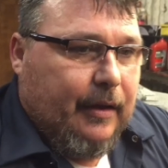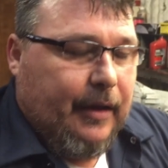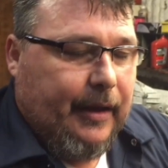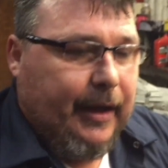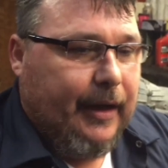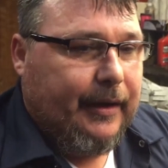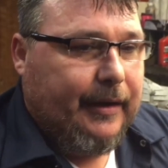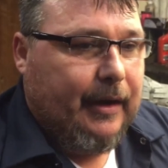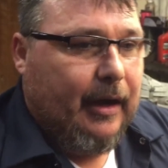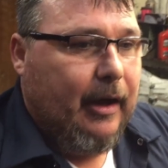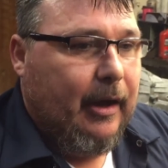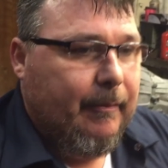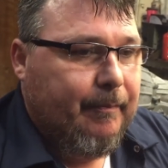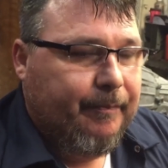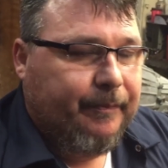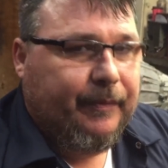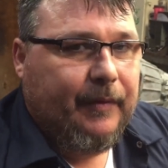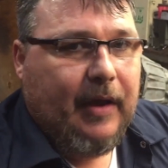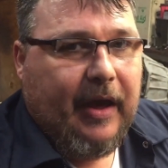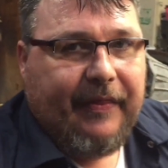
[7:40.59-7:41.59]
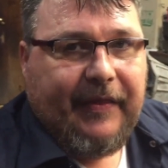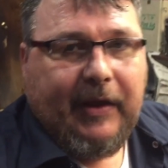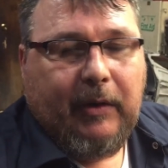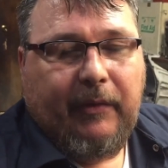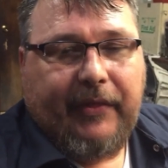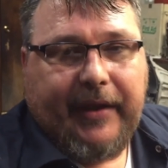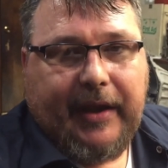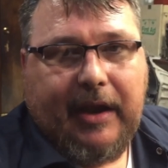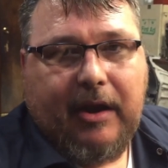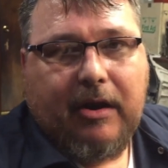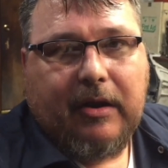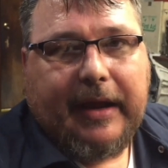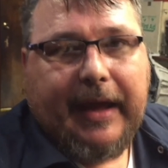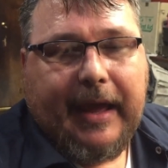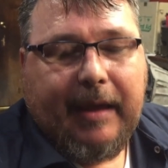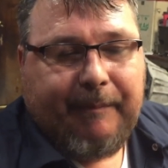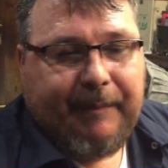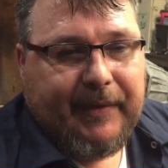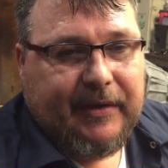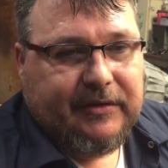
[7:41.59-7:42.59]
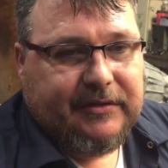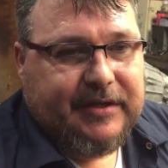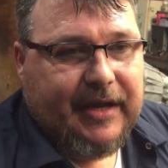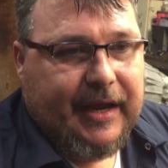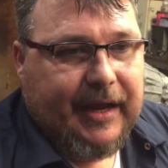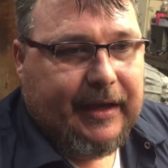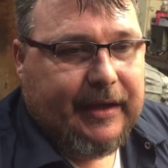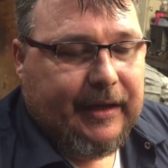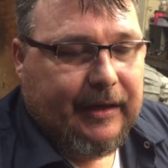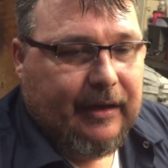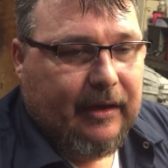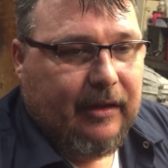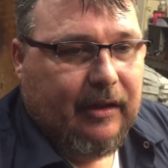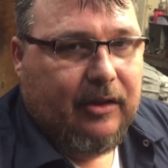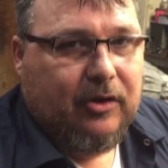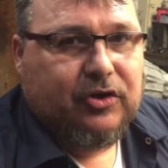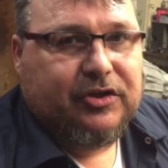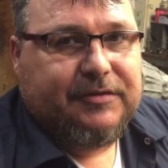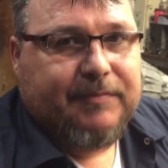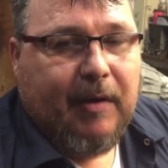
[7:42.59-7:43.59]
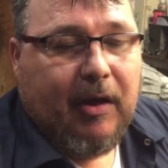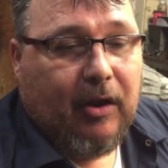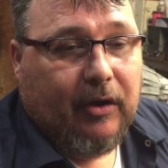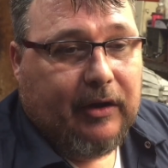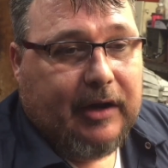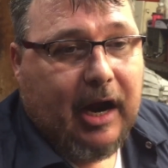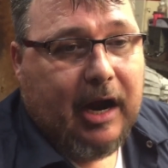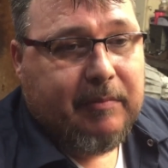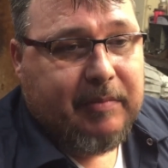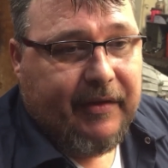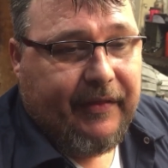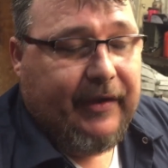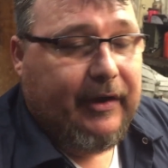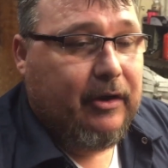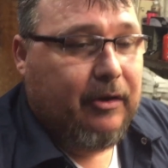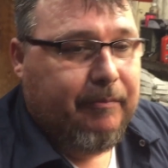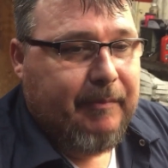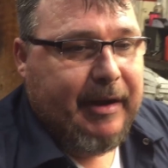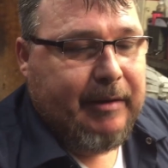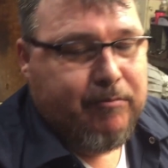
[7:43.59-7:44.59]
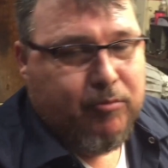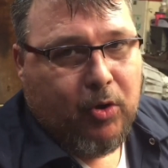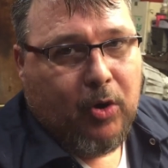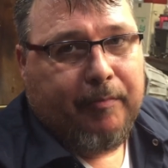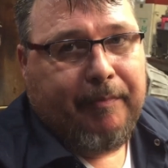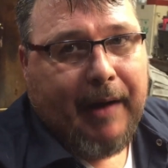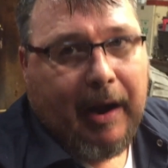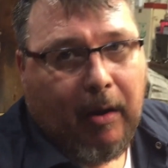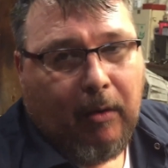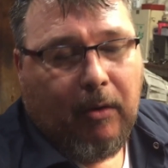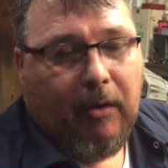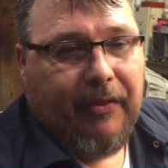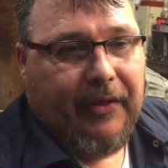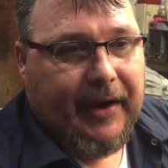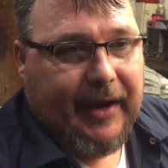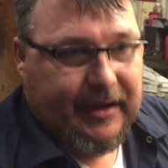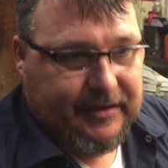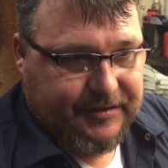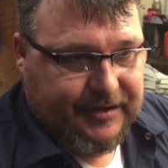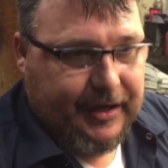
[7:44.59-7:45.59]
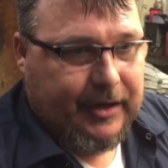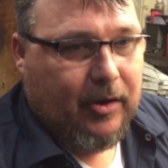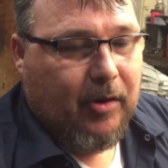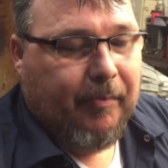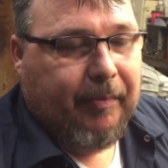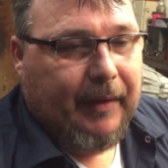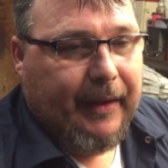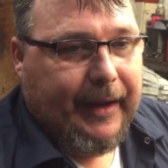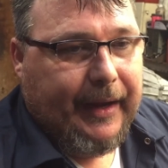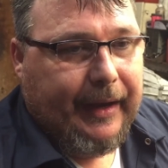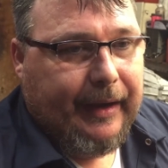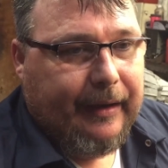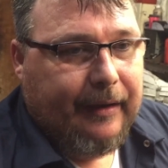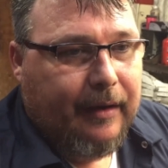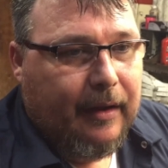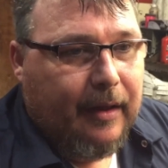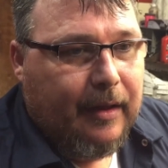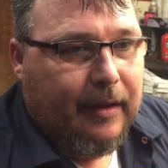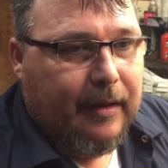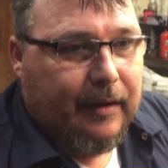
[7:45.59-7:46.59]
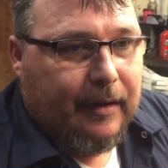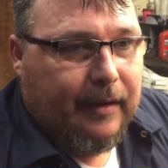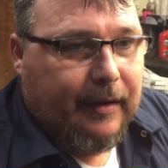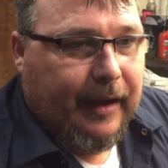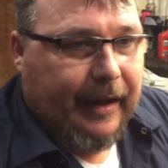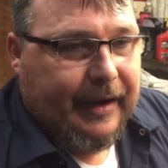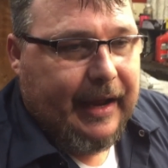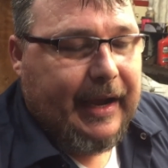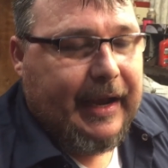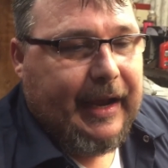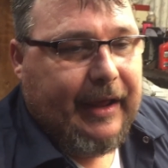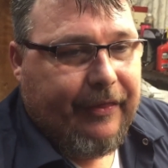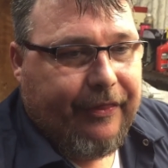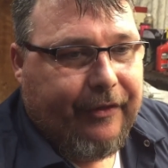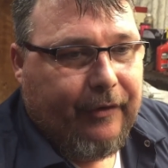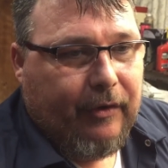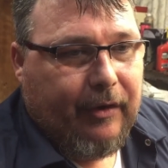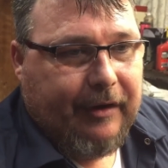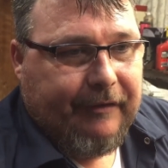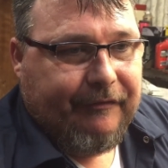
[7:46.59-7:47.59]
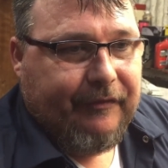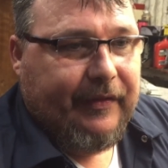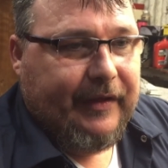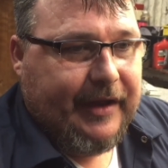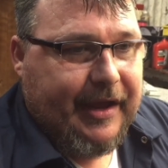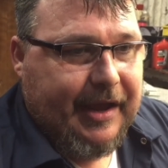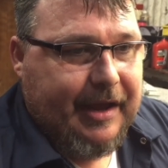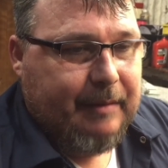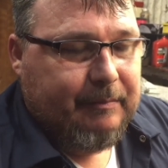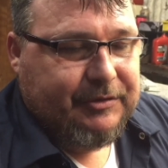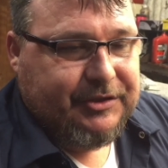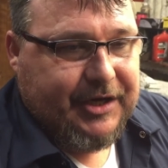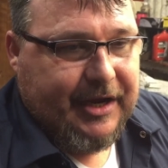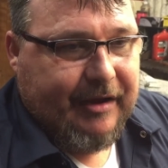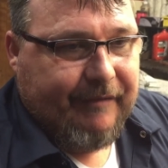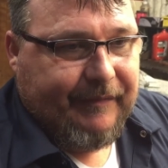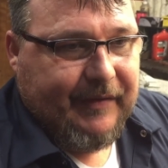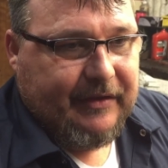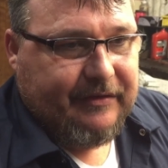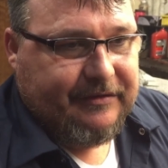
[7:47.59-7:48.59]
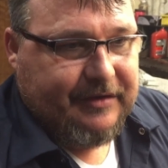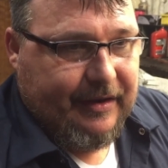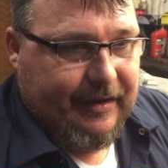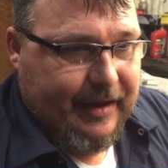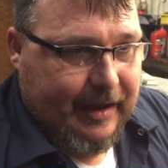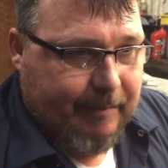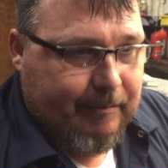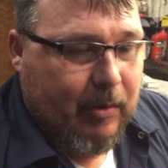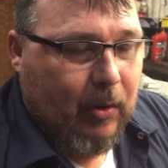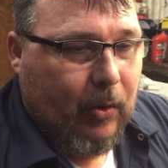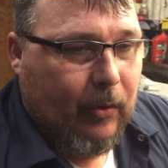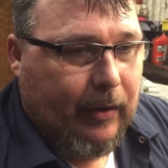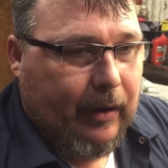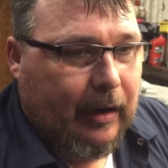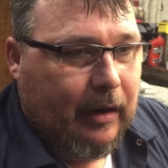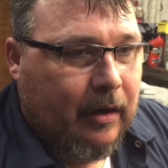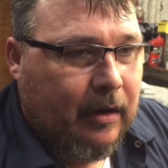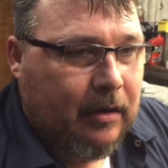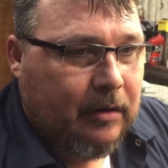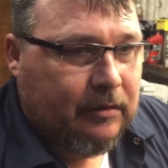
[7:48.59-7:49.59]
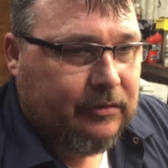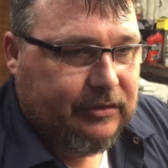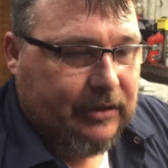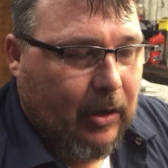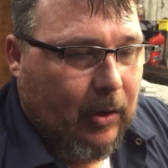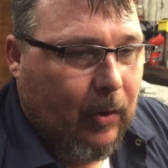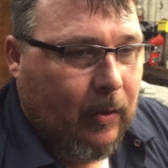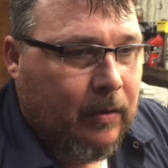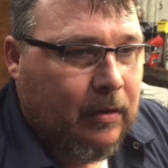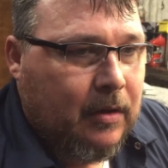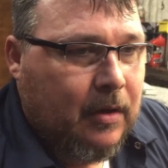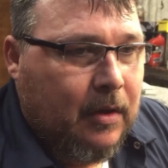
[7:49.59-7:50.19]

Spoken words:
and I think with an air gap intake and a little smaller carb, I think it'll make more power than that single plane and that 830 for the camshaft that's in that motor. So